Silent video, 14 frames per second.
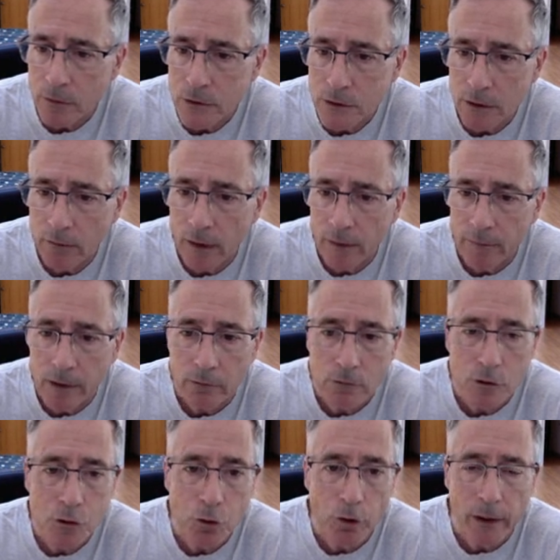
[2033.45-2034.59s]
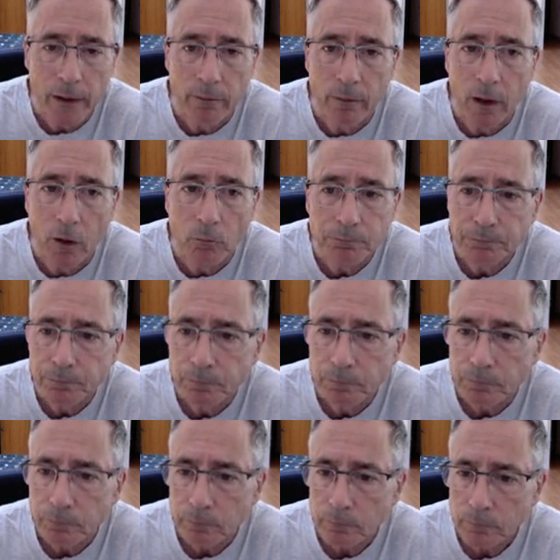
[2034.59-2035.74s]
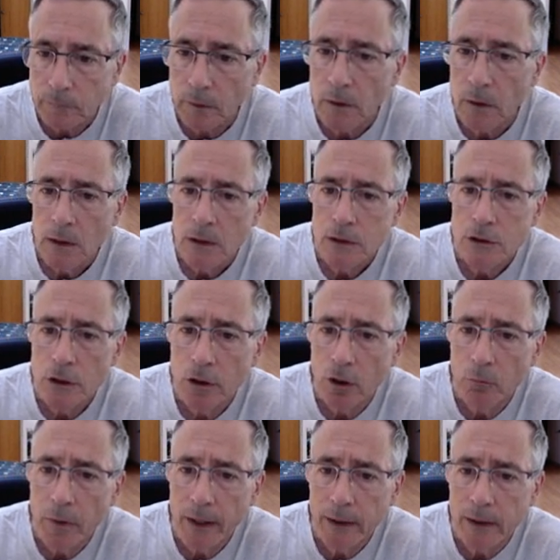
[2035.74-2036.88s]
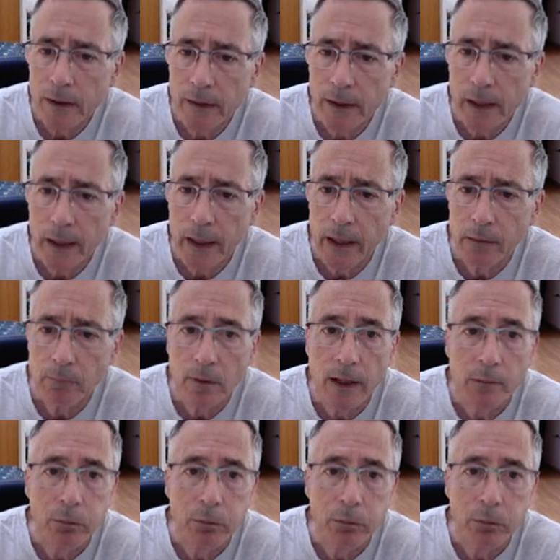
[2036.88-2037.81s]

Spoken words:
I was still on the short end, though. So back to the game.